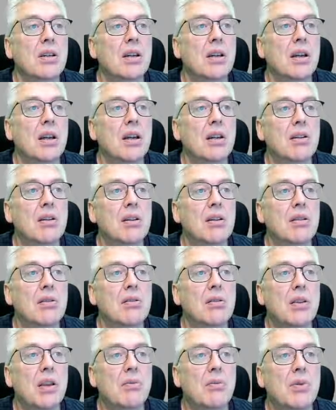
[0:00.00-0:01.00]
and
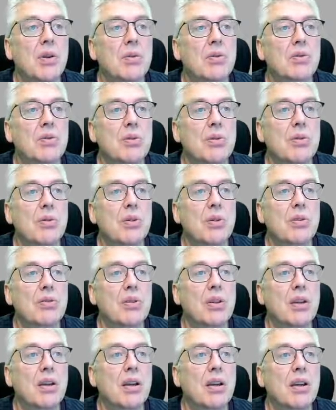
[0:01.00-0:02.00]
then we're going to learn
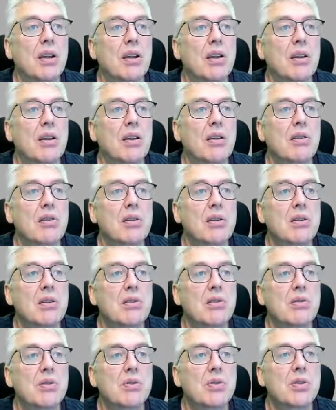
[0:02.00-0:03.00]

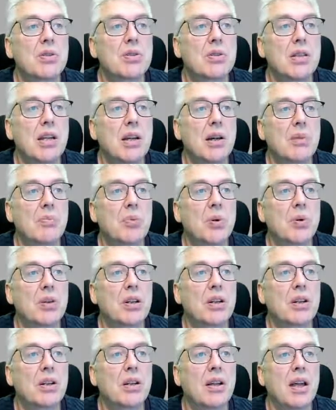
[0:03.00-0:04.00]
to use TI
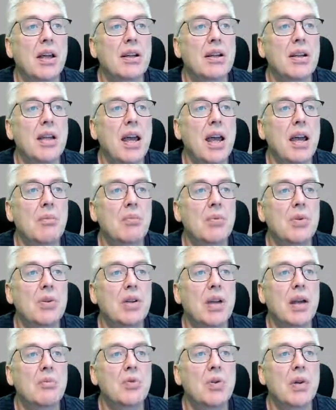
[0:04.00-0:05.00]
portal and
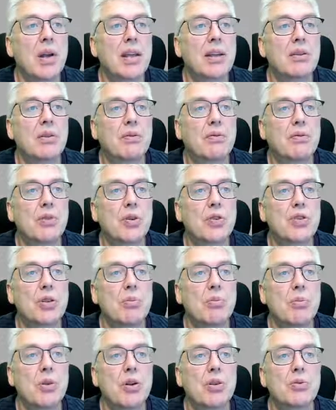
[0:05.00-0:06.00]
emulator function
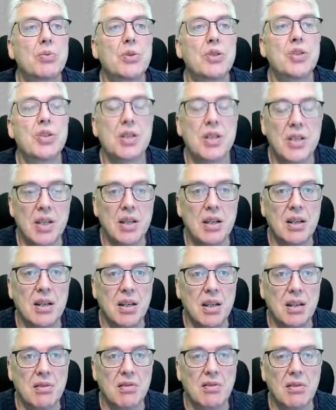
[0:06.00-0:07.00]
block, which is in
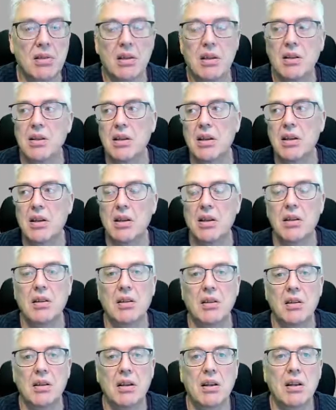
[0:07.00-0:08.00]
the
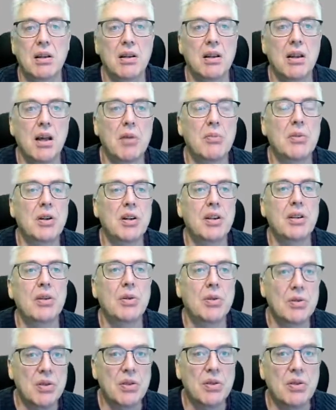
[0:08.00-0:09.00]
library
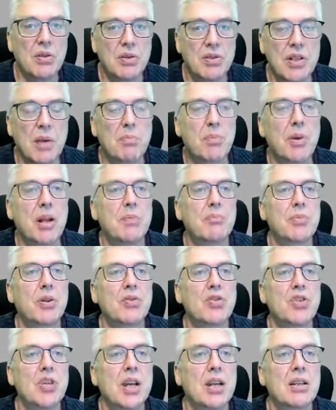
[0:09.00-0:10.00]
on your template
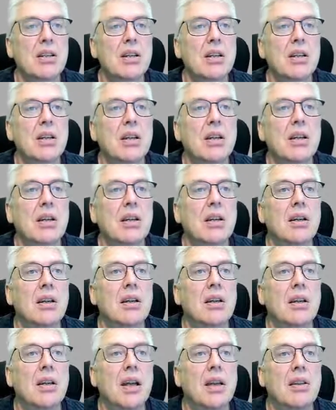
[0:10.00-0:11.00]
project,
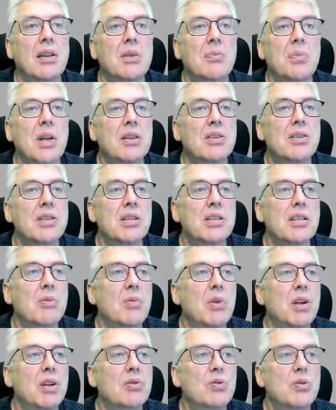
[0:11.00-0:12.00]
and the PLC
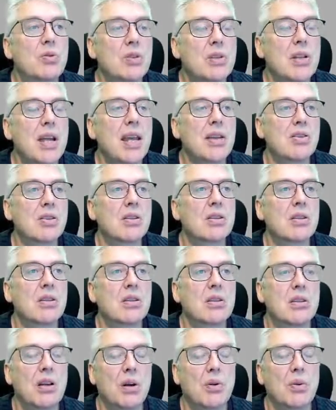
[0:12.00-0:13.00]
simulator to test
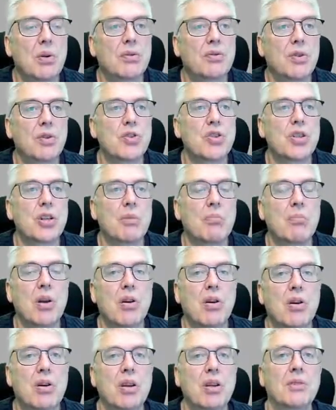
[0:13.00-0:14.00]
our function
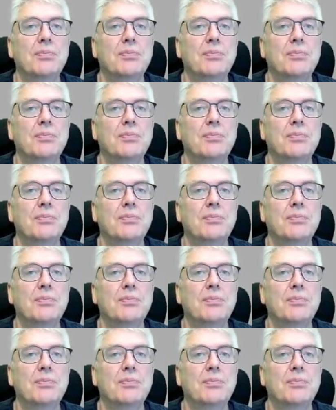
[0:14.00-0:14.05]
block.